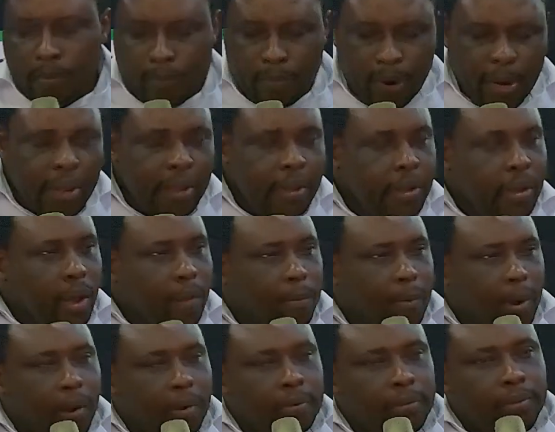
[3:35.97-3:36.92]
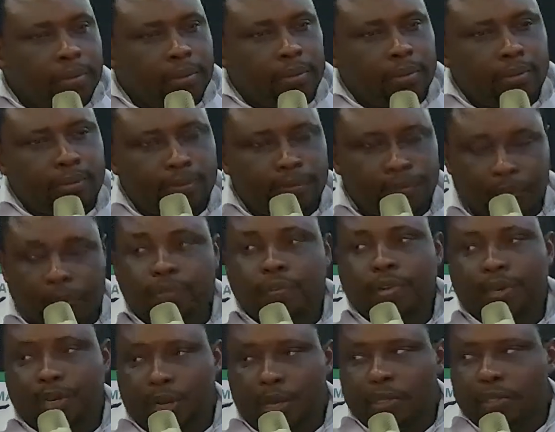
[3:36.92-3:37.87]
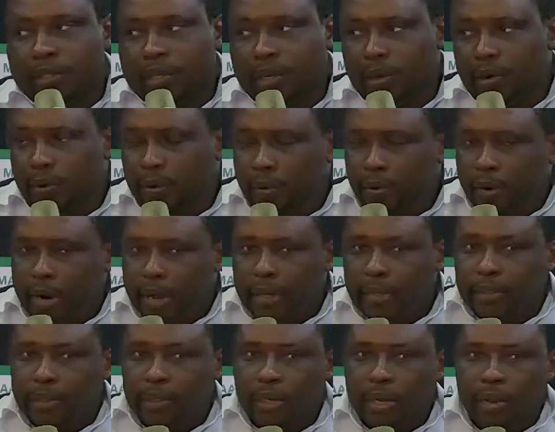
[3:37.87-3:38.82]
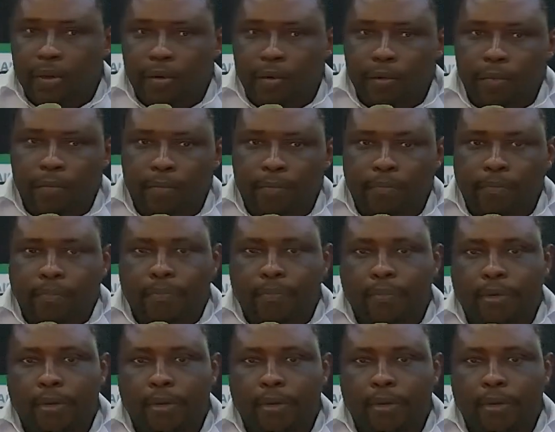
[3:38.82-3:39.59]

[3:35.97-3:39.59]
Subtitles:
to bring about 50 stakeholders in the room.